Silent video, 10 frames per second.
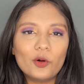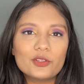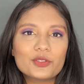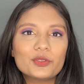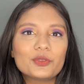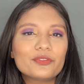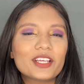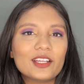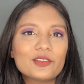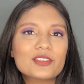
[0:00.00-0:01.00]
Also, don't
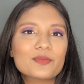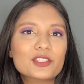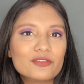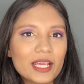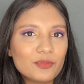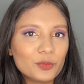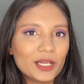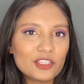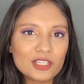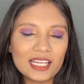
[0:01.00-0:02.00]
forget to subscribe to
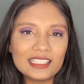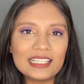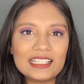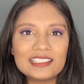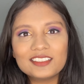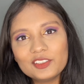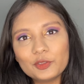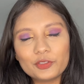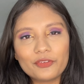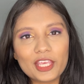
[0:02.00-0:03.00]
my channel and turn the
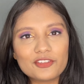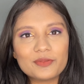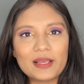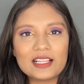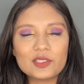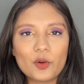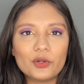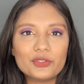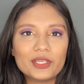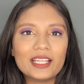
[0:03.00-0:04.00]
notification bells
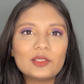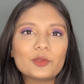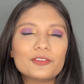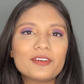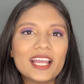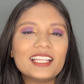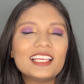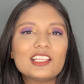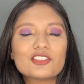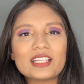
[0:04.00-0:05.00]
on to get notified
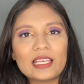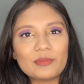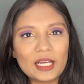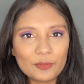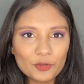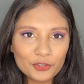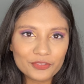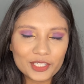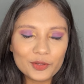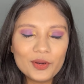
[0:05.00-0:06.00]
each time I upload a
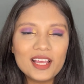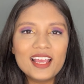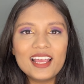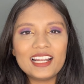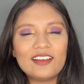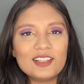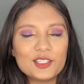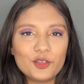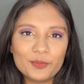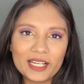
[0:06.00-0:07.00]
video, and I will
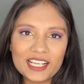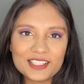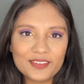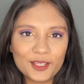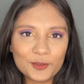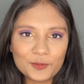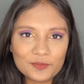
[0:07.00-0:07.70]
see you in my next video.